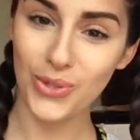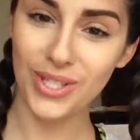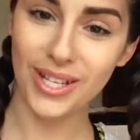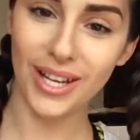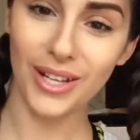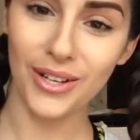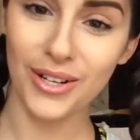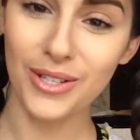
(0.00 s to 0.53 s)

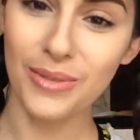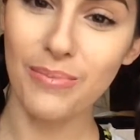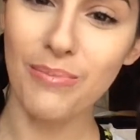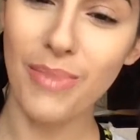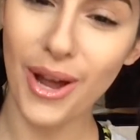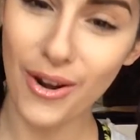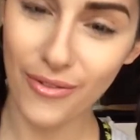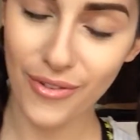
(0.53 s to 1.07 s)
Then the rose
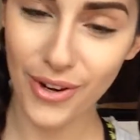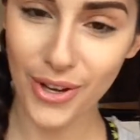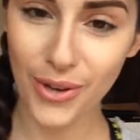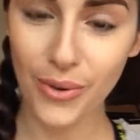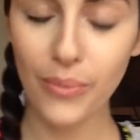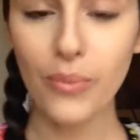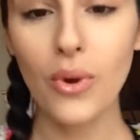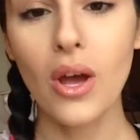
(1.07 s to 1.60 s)
color is
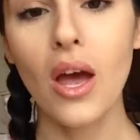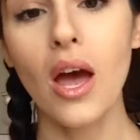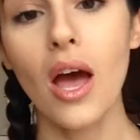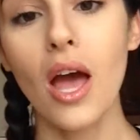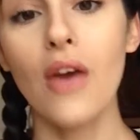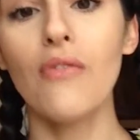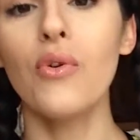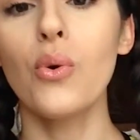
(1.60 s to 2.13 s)
better for
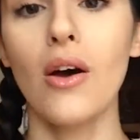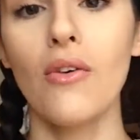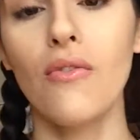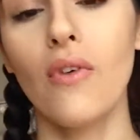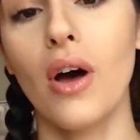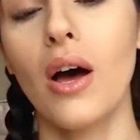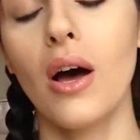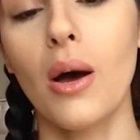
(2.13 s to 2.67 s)
you. If
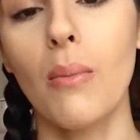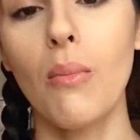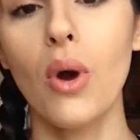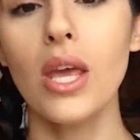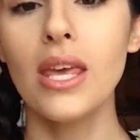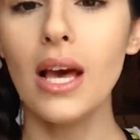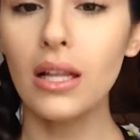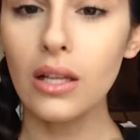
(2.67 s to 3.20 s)
you
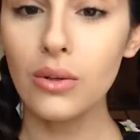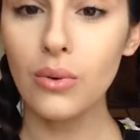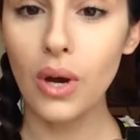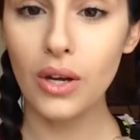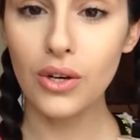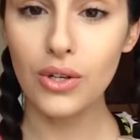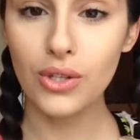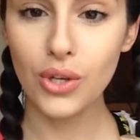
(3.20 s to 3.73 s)
have
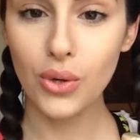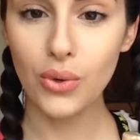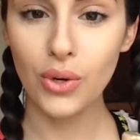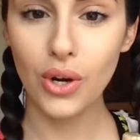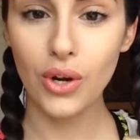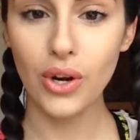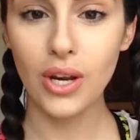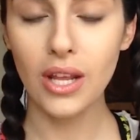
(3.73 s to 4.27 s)
yellow
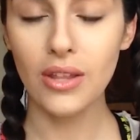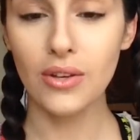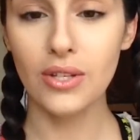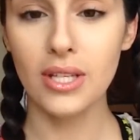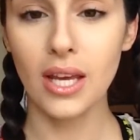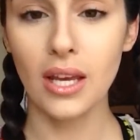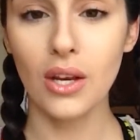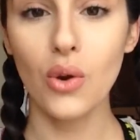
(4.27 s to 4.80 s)

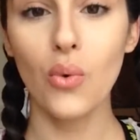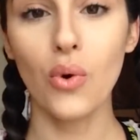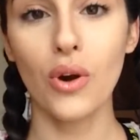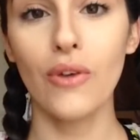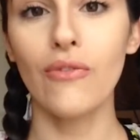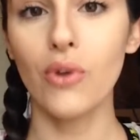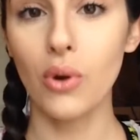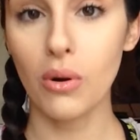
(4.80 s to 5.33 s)
undertone underneath your
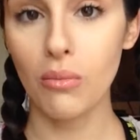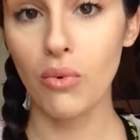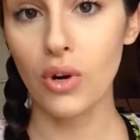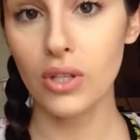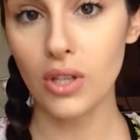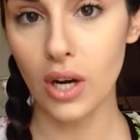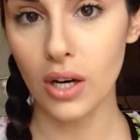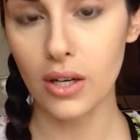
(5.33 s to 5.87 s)
skin, or
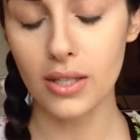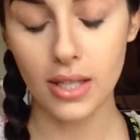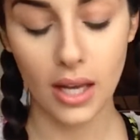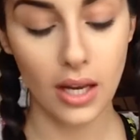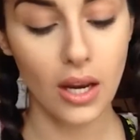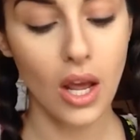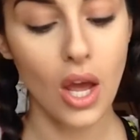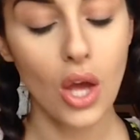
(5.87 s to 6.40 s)
if you are
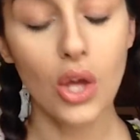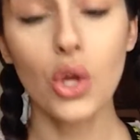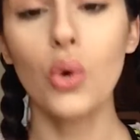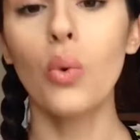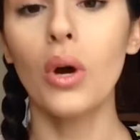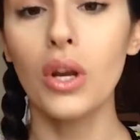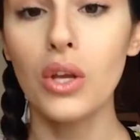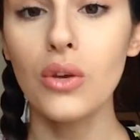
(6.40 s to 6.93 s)
more darker
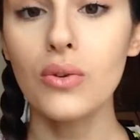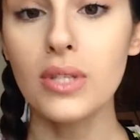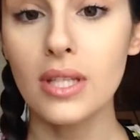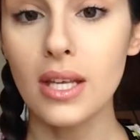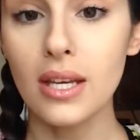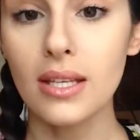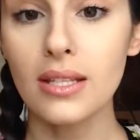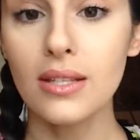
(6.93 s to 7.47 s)
skin, you
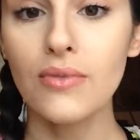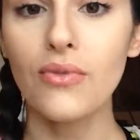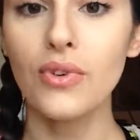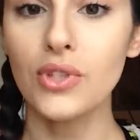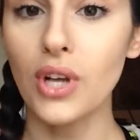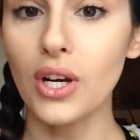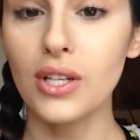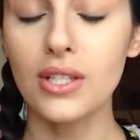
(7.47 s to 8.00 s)
want to use
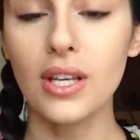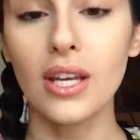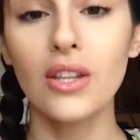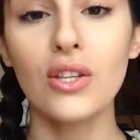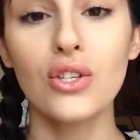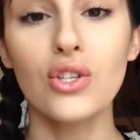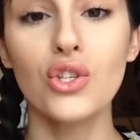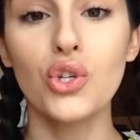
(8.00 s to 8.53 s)
this. For
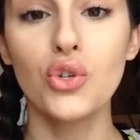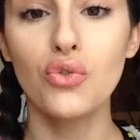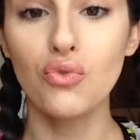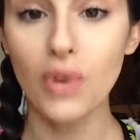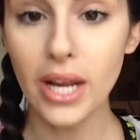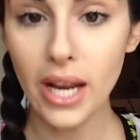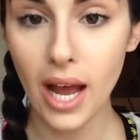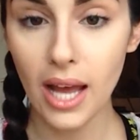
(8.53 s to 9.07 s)
dark skin,
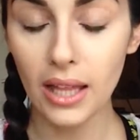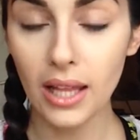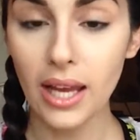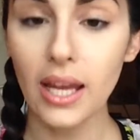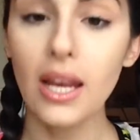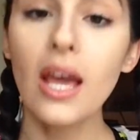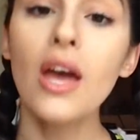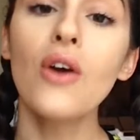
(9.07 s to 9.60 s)
this is a
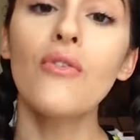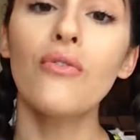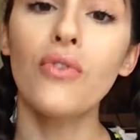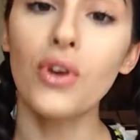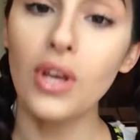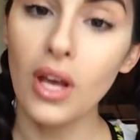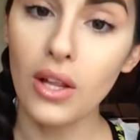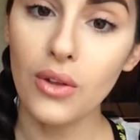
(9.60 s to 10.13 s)
great
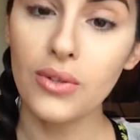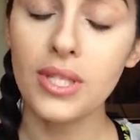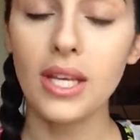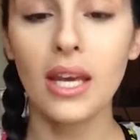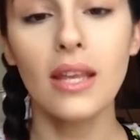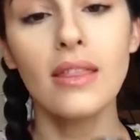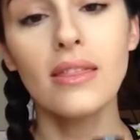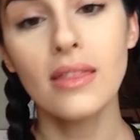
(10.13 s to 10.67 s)
highlight.
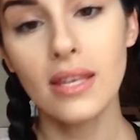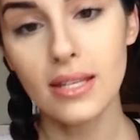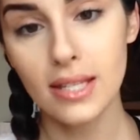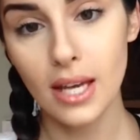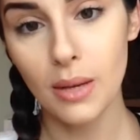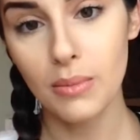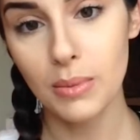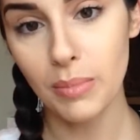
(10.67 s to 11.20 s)
For yellow
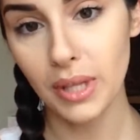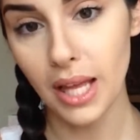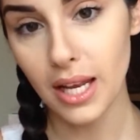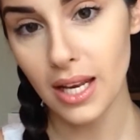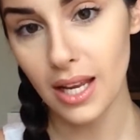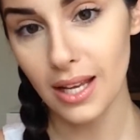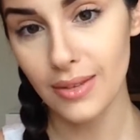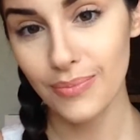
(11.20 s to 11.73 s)
skin, this
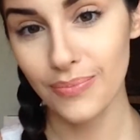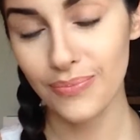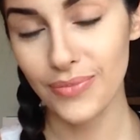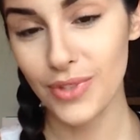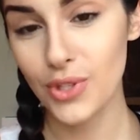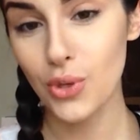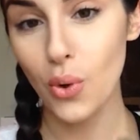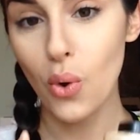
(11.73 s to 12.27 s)
helps
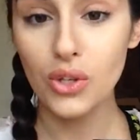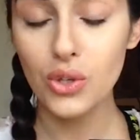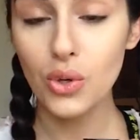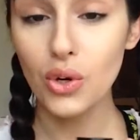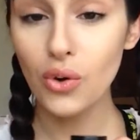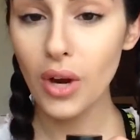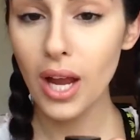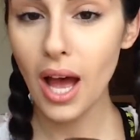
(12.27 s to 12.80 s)
blend in. This
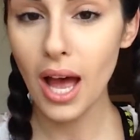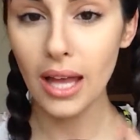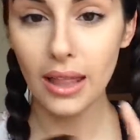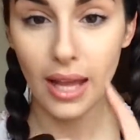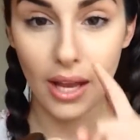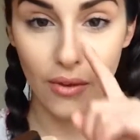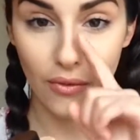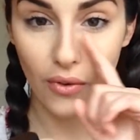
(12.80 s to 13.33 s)
is also
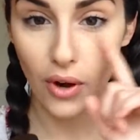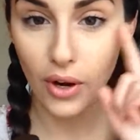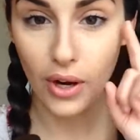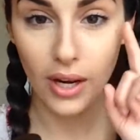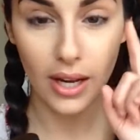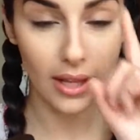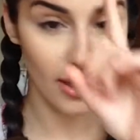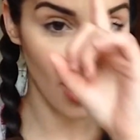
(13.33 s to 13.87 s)
a great
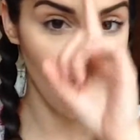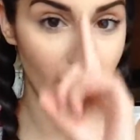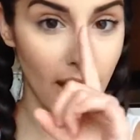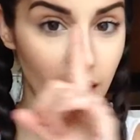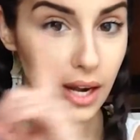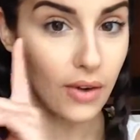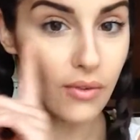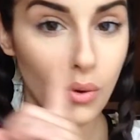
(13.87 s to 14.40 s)
highlight for
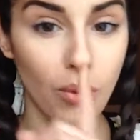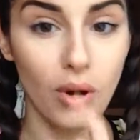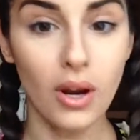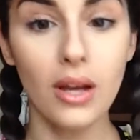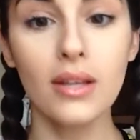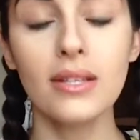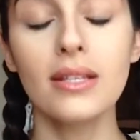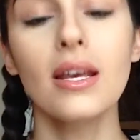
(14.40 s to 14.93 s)
underneath the eye
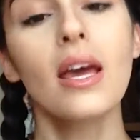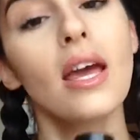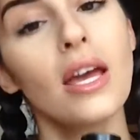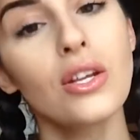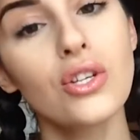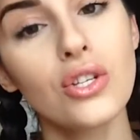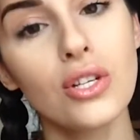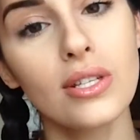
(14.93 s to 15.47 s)
and everywhere
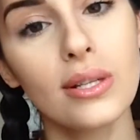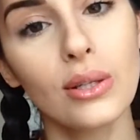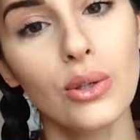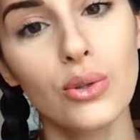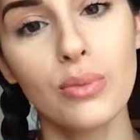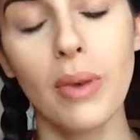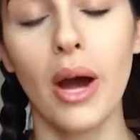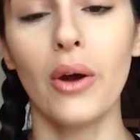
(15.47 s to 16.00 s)
else.
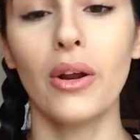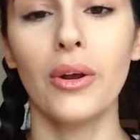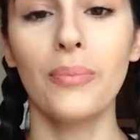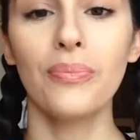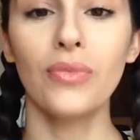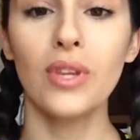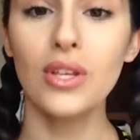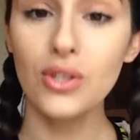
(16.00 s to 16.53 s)
It's just a
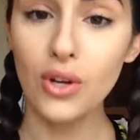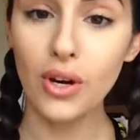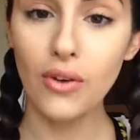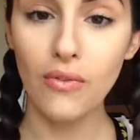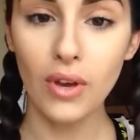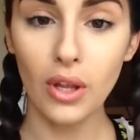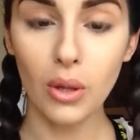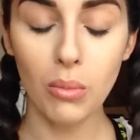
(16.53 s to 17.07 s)
loose powder.
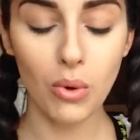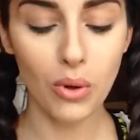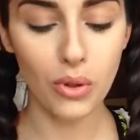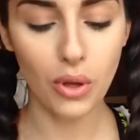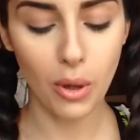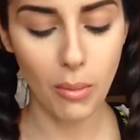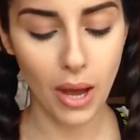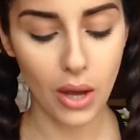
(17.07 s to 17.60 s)
These are
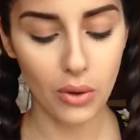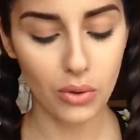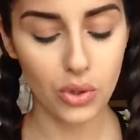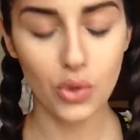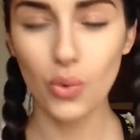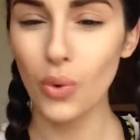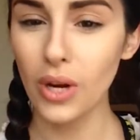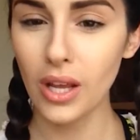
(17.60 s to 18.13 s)
available.
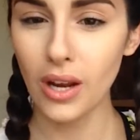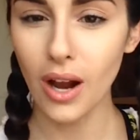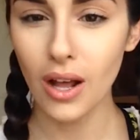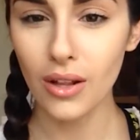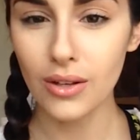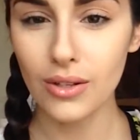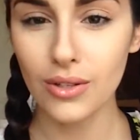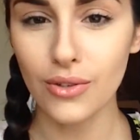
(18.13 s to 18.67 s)
They're
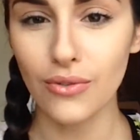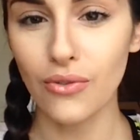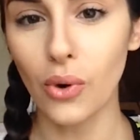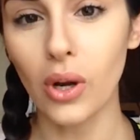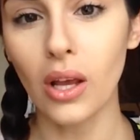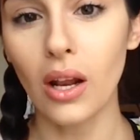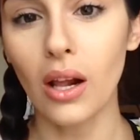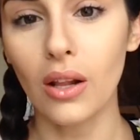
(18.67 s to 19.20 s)
about $20
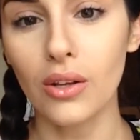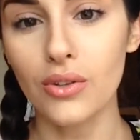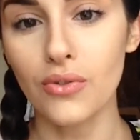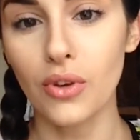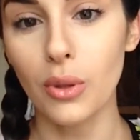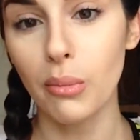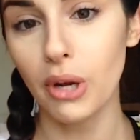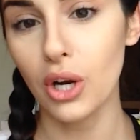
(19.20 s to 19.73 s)
to
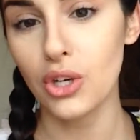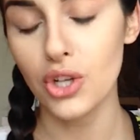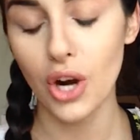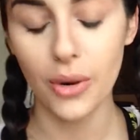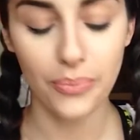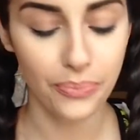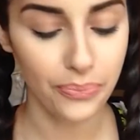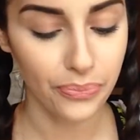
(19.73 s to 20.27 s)
$40
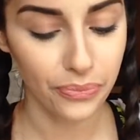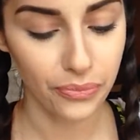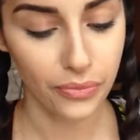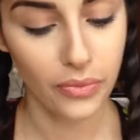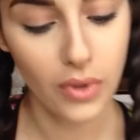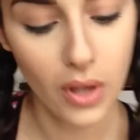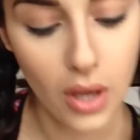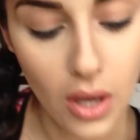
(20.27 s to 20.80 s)
for the bigger
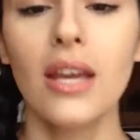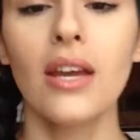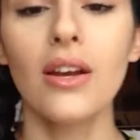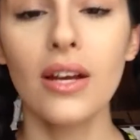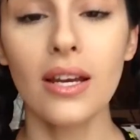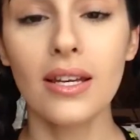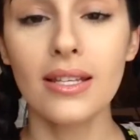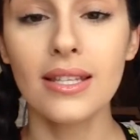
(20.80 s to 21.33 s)
jar. But
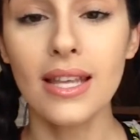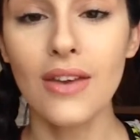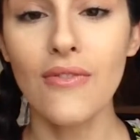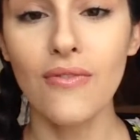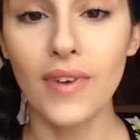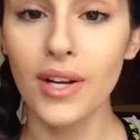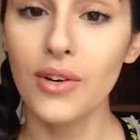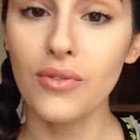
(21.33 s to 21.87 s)

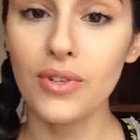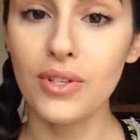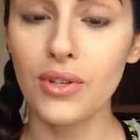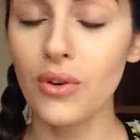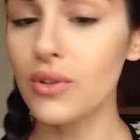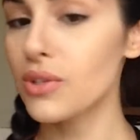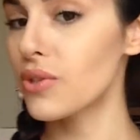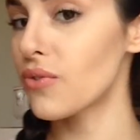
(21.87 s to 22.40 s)
here is the
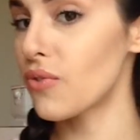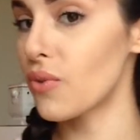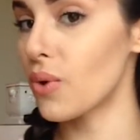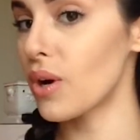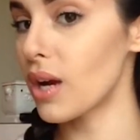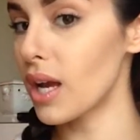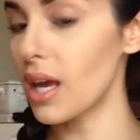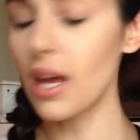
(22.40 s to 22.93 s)
final
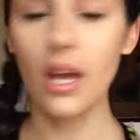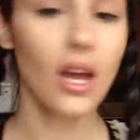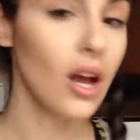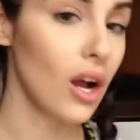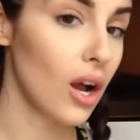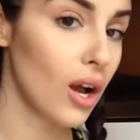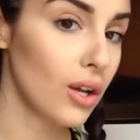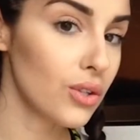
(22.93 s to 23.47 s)
results
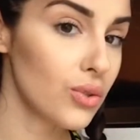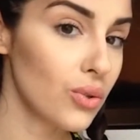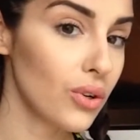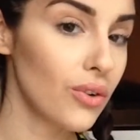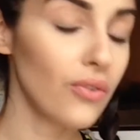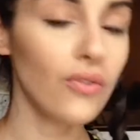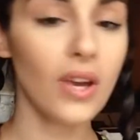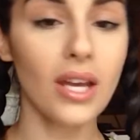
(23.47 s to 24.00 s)
for a
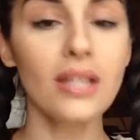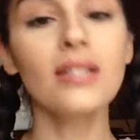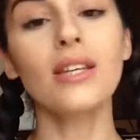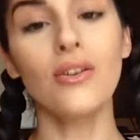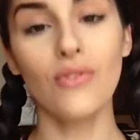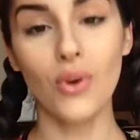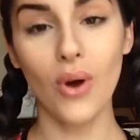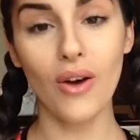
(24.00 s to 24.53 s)

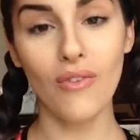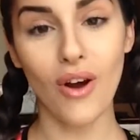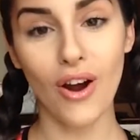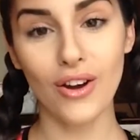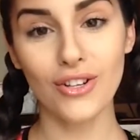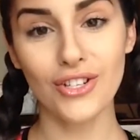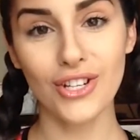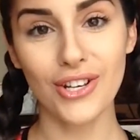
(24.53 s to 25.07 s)
contoured face
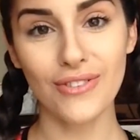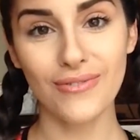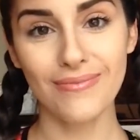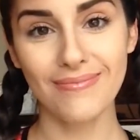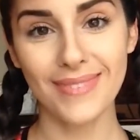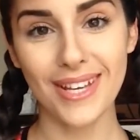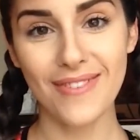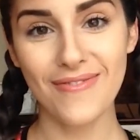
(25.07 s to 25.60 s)
if you have a
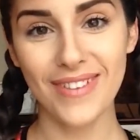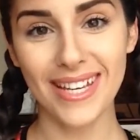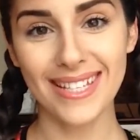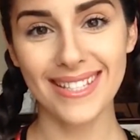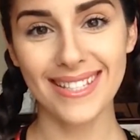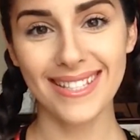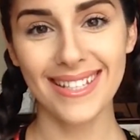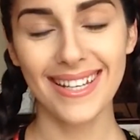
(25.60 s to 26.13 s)
heart-shaped
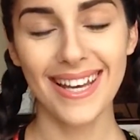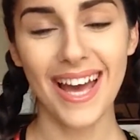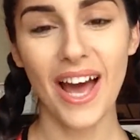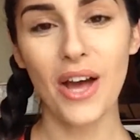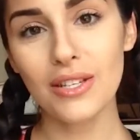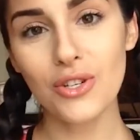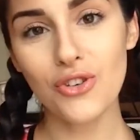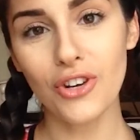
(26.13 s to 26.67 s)
face.
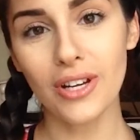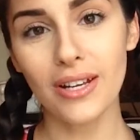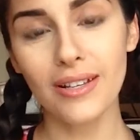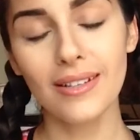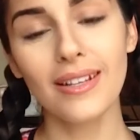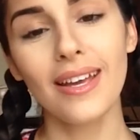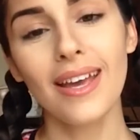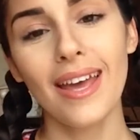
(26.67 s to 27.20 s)
I hope you
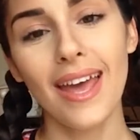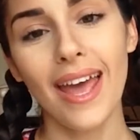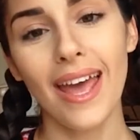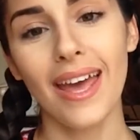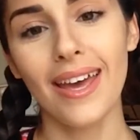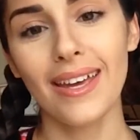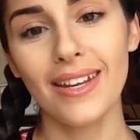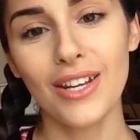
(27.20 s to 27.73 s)
guys enjoyed
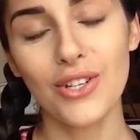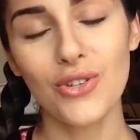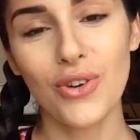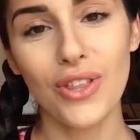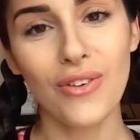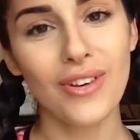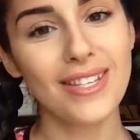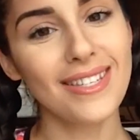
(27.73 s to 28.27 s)
it,
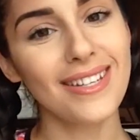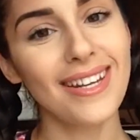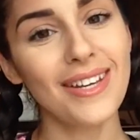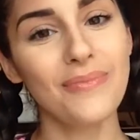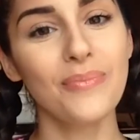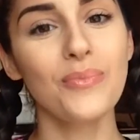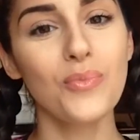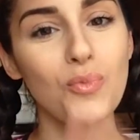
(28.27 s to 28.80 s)
and
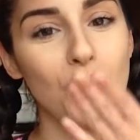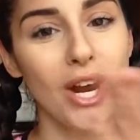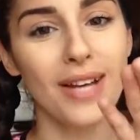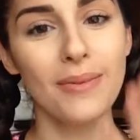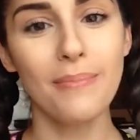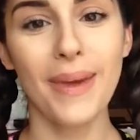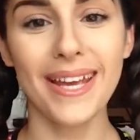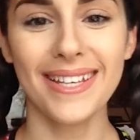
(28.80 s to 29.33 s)
enjoy the rest of your
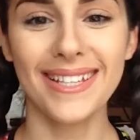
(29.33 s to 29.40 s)
day.